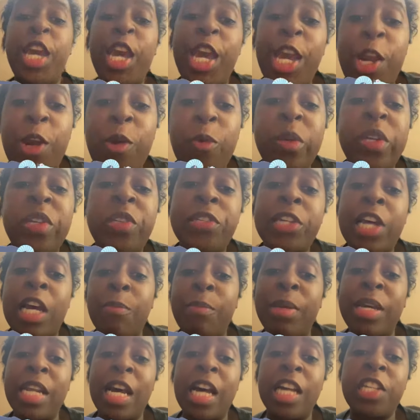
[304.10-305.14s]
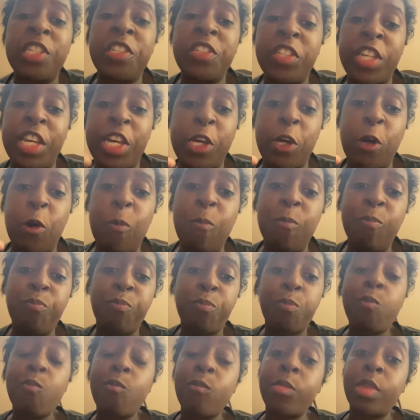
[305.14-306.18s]
Aries coming out of Sel
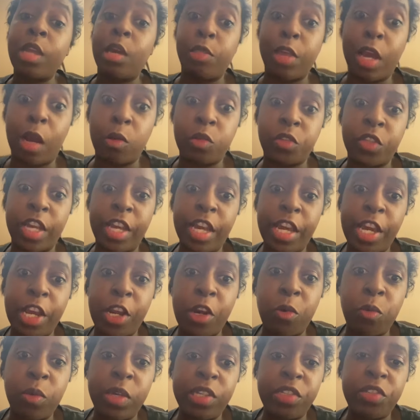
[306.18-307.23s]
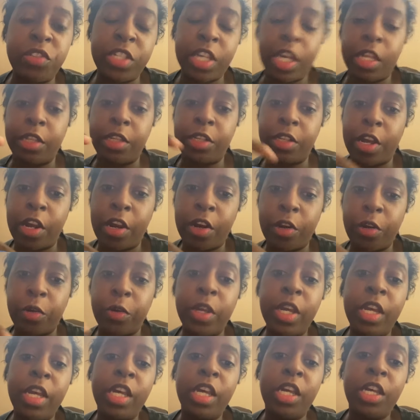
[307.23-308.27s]
That was the Aries telling her,
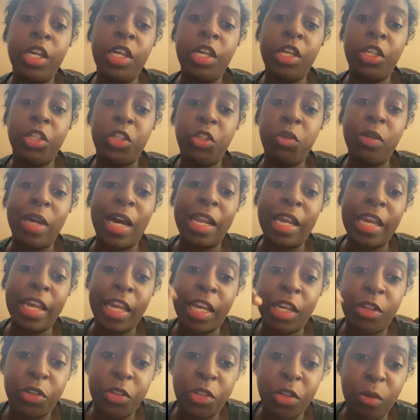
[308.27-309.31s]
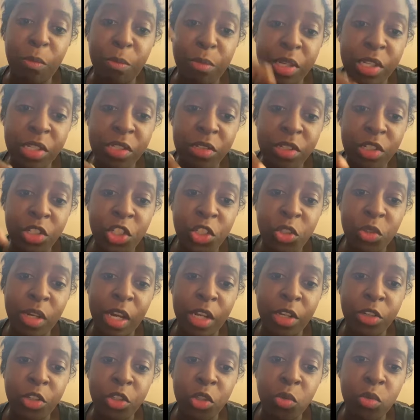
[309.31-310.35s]
you got to handle your business. You
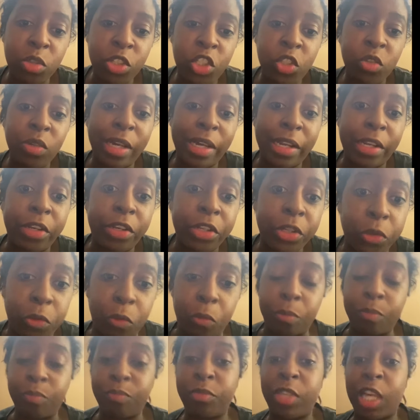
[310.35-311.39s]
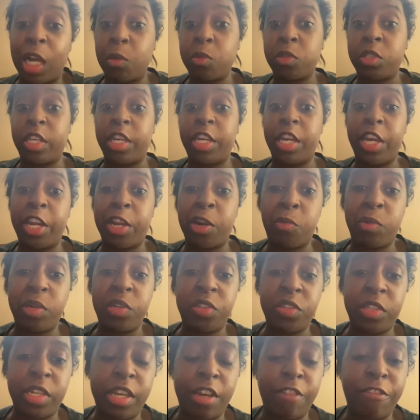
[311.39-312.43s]
got to do what you got to do. That was the
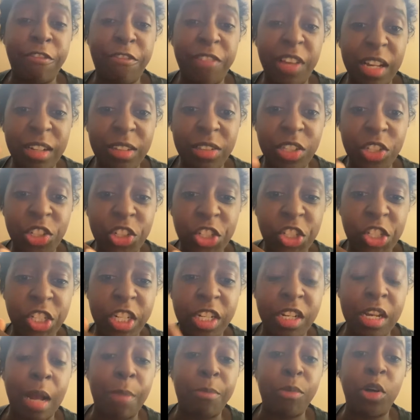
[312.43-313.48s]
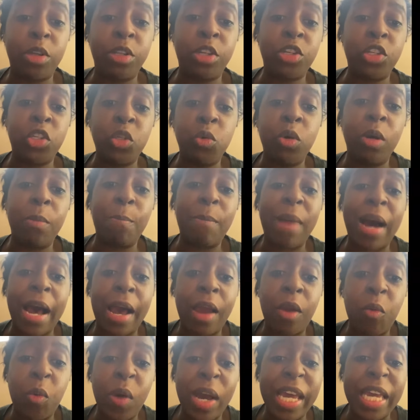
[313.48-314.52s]
Aries saying, fuck this shit. I'm going to do it
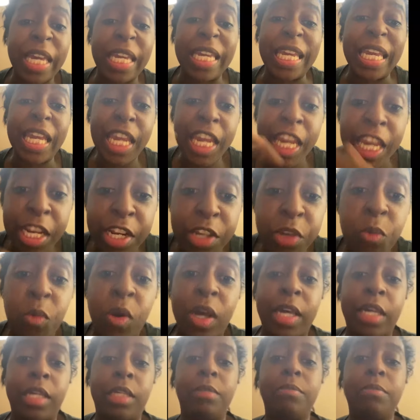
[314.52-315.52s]
my way anyway.